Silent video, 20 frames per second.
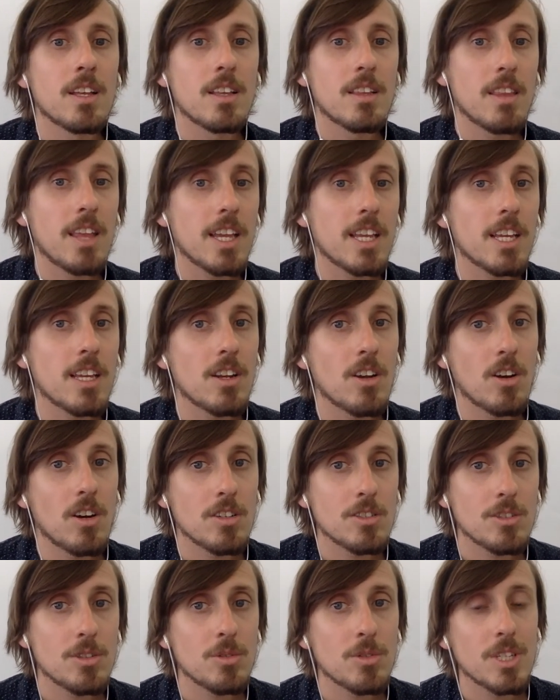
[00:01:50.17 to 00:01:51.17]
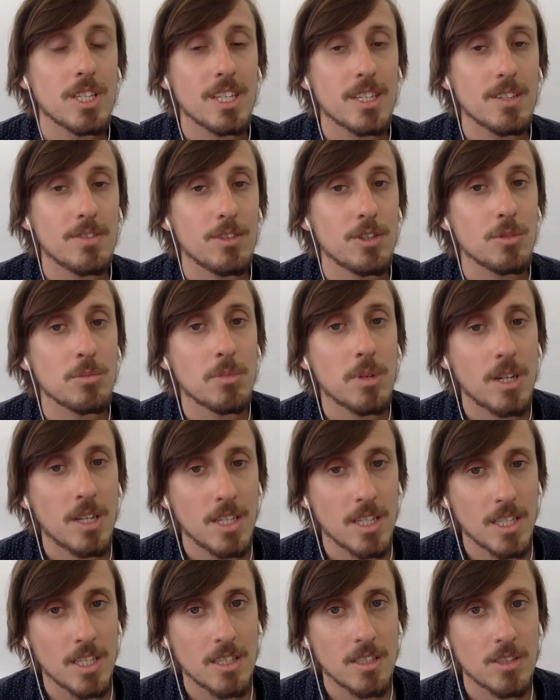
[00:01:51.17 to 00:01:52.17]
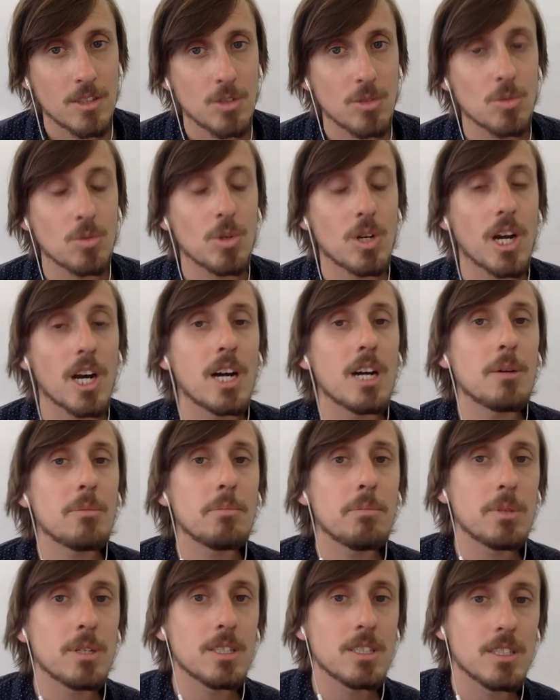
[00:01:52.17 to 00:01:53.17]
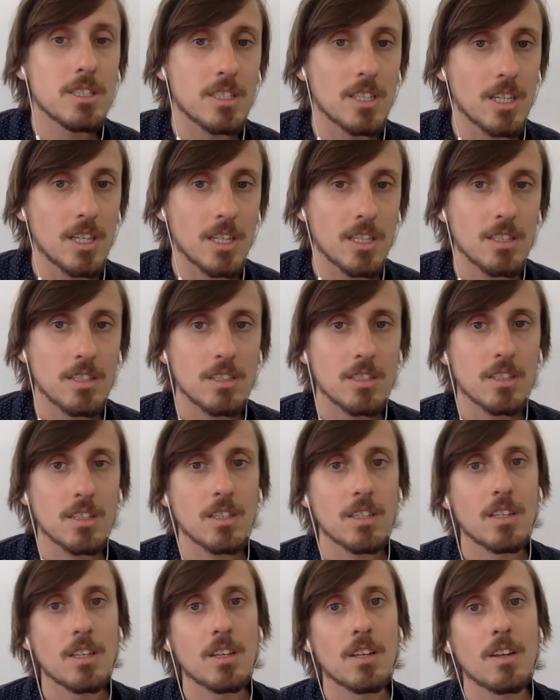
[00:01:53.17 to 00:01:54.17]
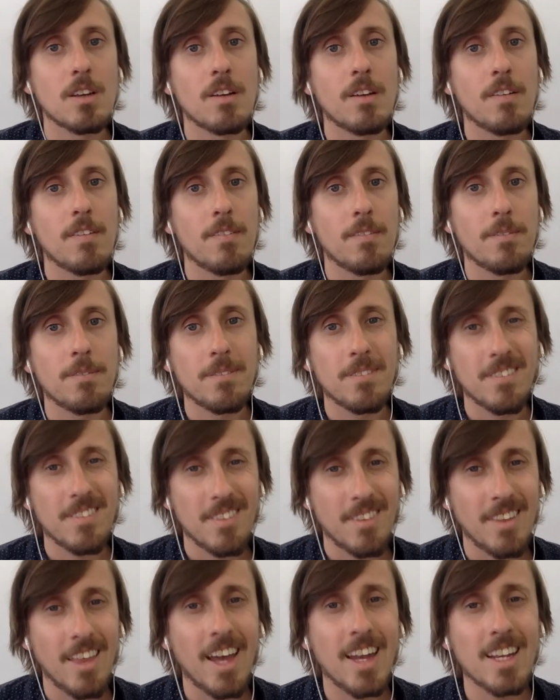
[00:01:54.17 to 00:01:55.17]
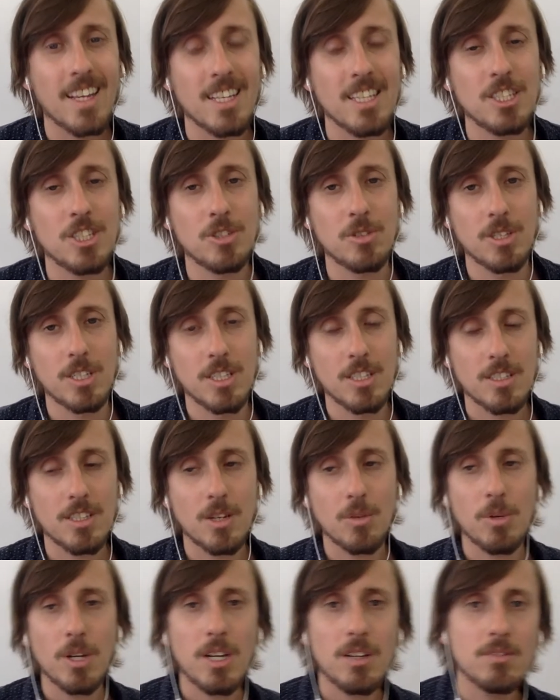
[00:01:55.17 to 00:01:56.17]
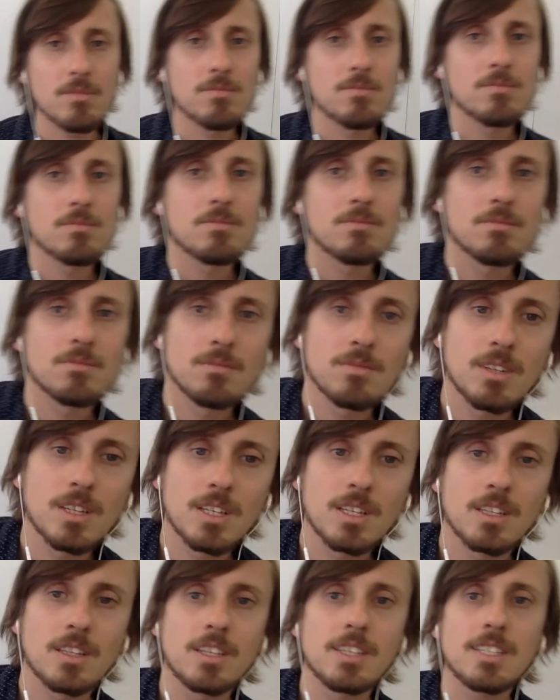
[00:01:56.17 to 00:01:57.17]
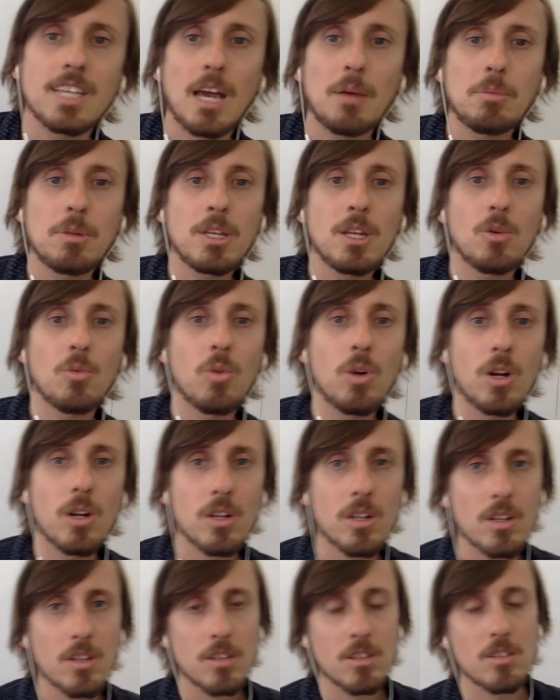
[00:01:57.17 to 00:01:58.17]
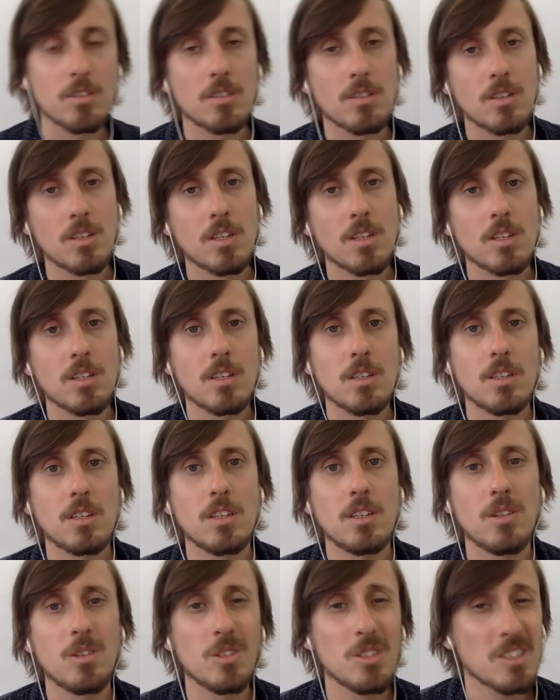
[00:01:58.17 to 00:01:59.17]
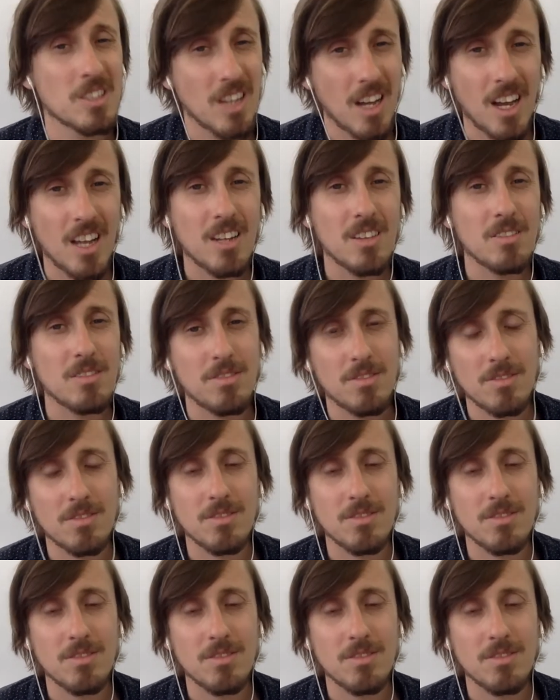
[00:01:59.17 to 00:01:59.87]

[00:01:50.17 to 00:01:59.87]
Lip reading: they can also give you money to compensate that injury. To say, well, this happened at work, it's kind of